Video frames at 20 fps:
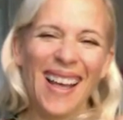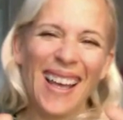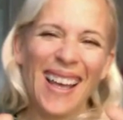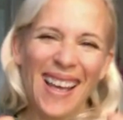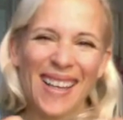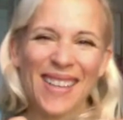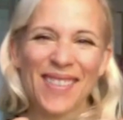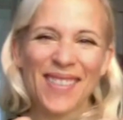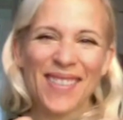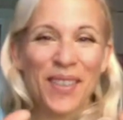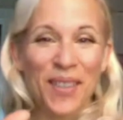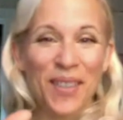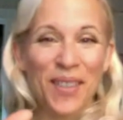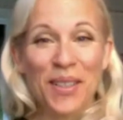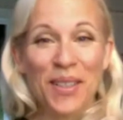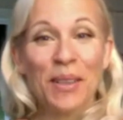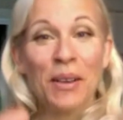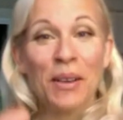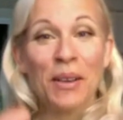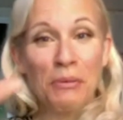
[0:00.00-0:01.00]
And of
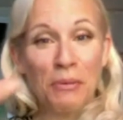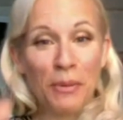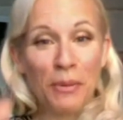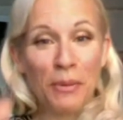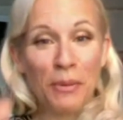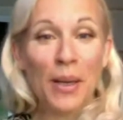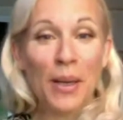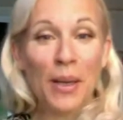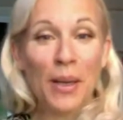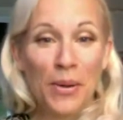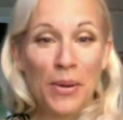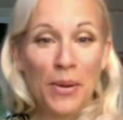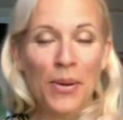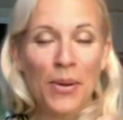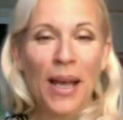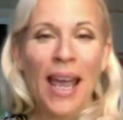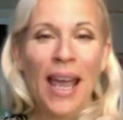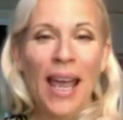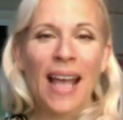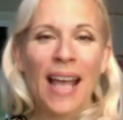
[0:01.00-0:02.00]
course, we know.
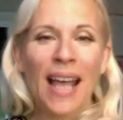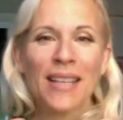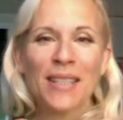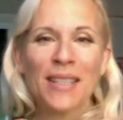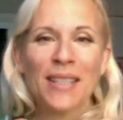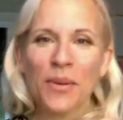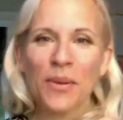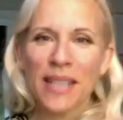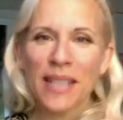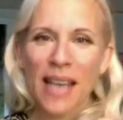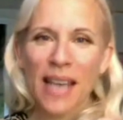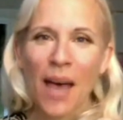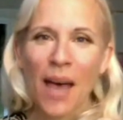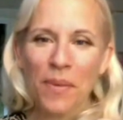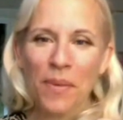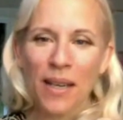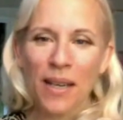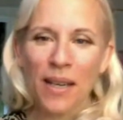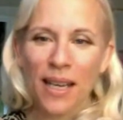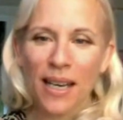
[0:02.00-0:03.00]
And so what's
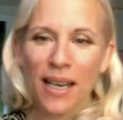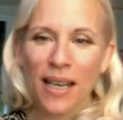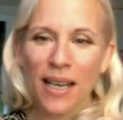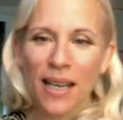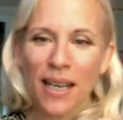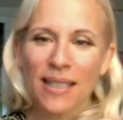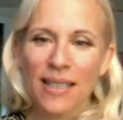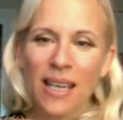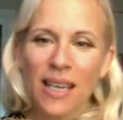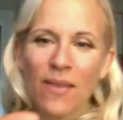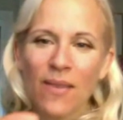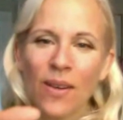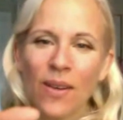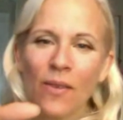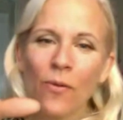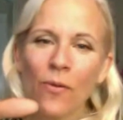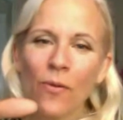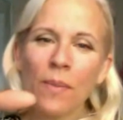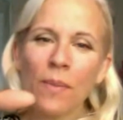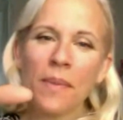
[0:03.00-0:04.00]
happening is, even
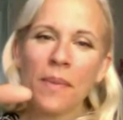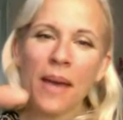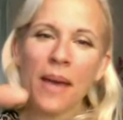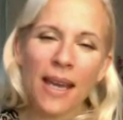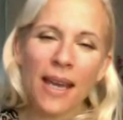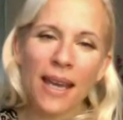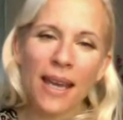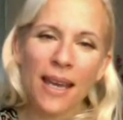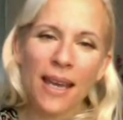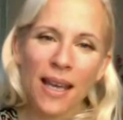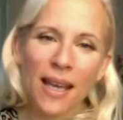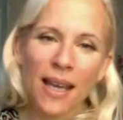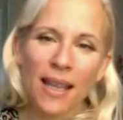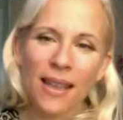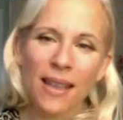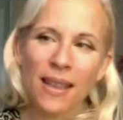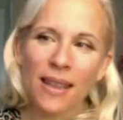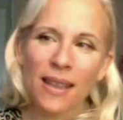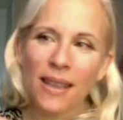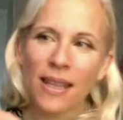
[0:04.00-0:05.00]
if we make
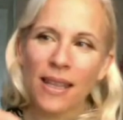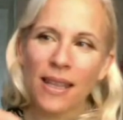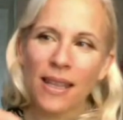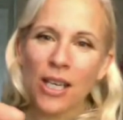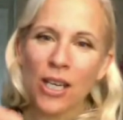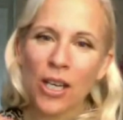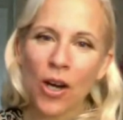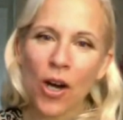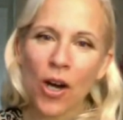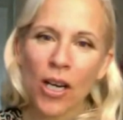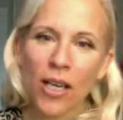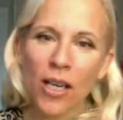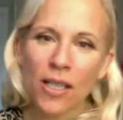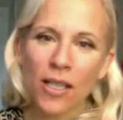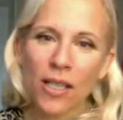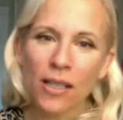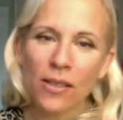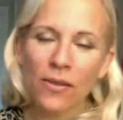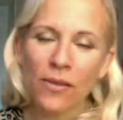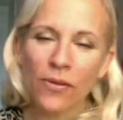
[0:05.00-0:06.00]
the
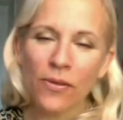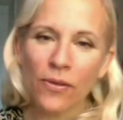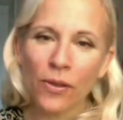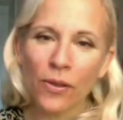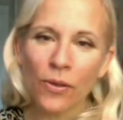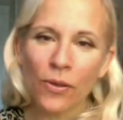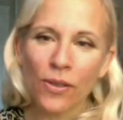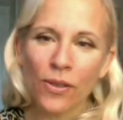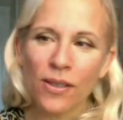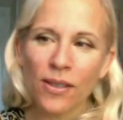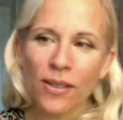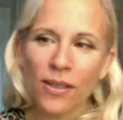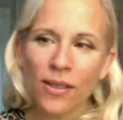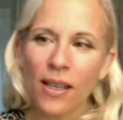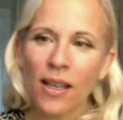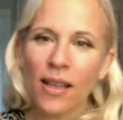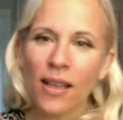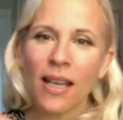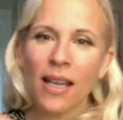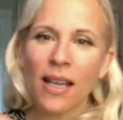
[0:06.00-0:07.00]
non-addictive foods
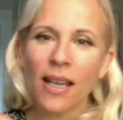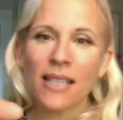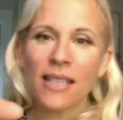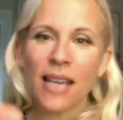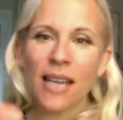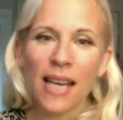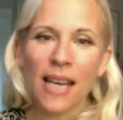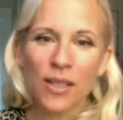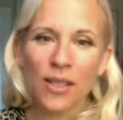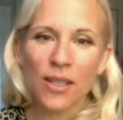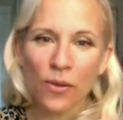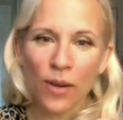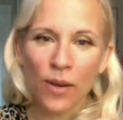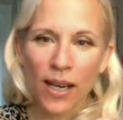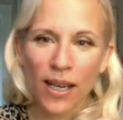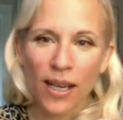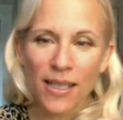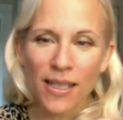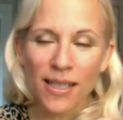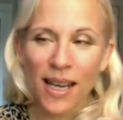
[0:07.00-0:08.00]
that taste
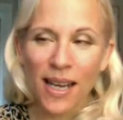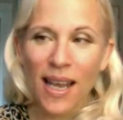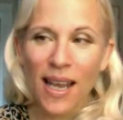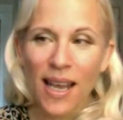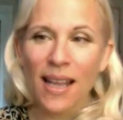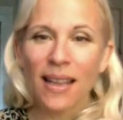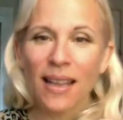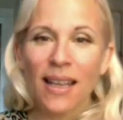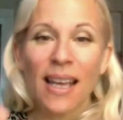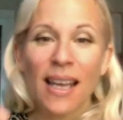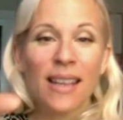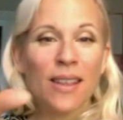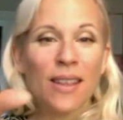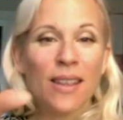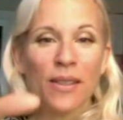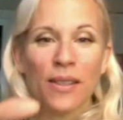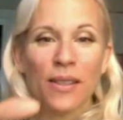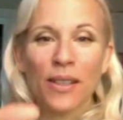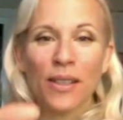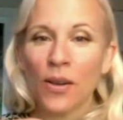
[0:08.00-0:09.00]
great, like
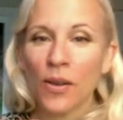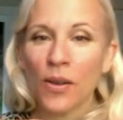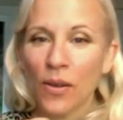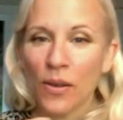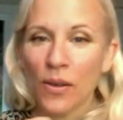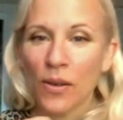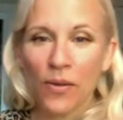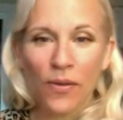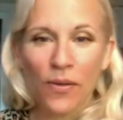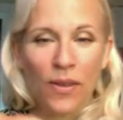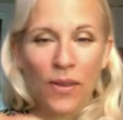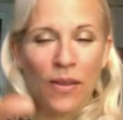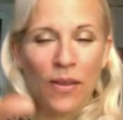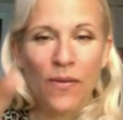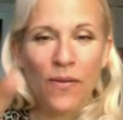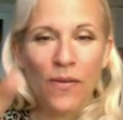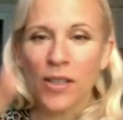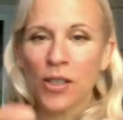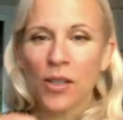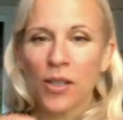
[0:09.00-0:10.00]
the
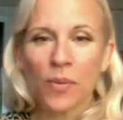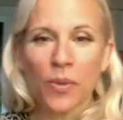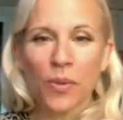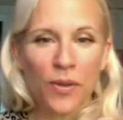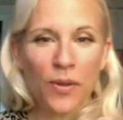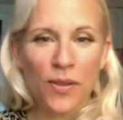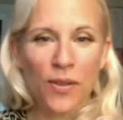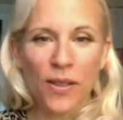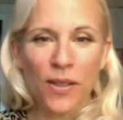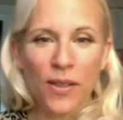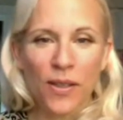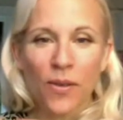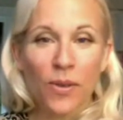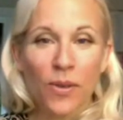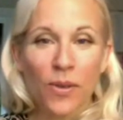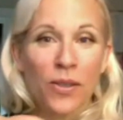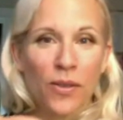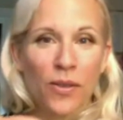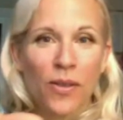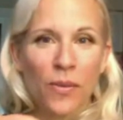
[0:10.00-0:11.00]
vegetables,
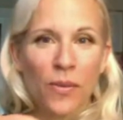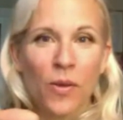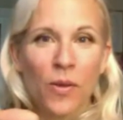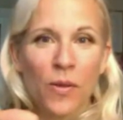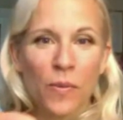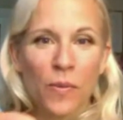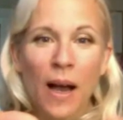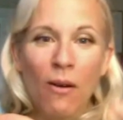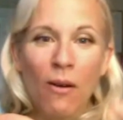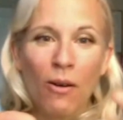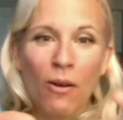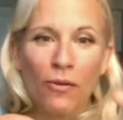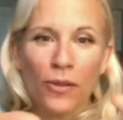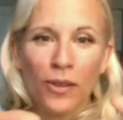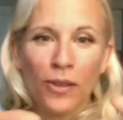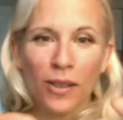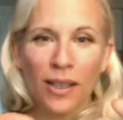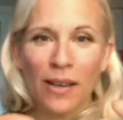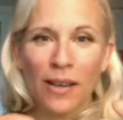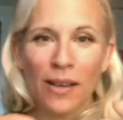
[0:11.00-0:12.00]
which are the most
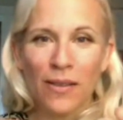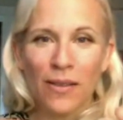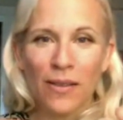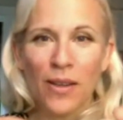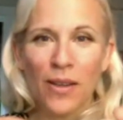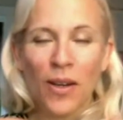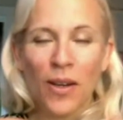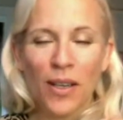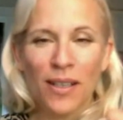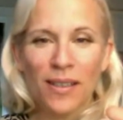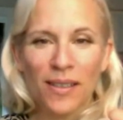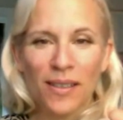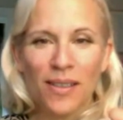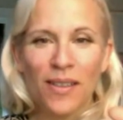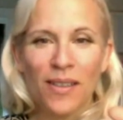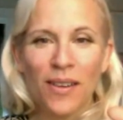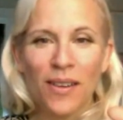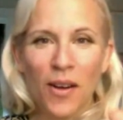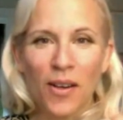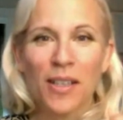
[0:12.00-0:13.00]
powerful of the
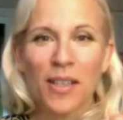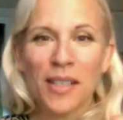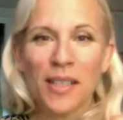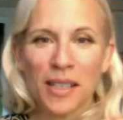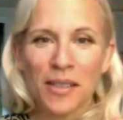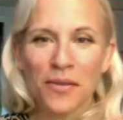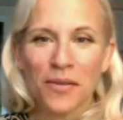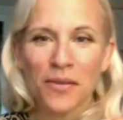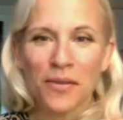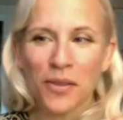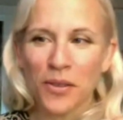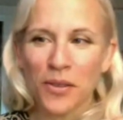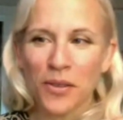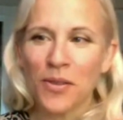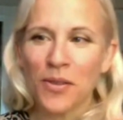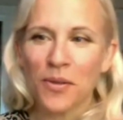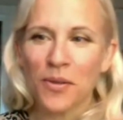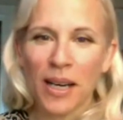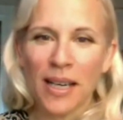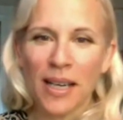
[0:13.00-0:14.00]
non-addictive
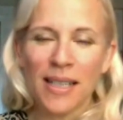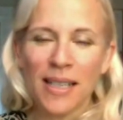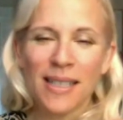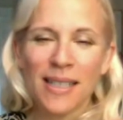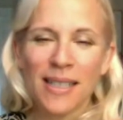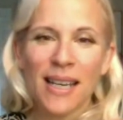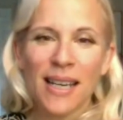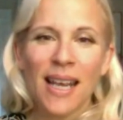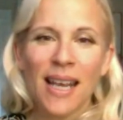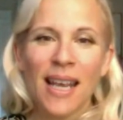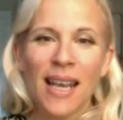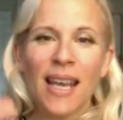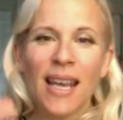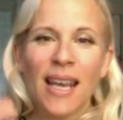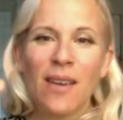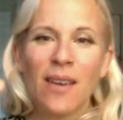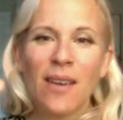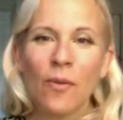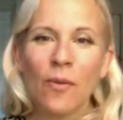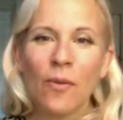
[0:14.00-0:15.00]
foods, right?
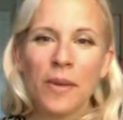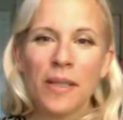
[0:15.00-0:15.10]
Even if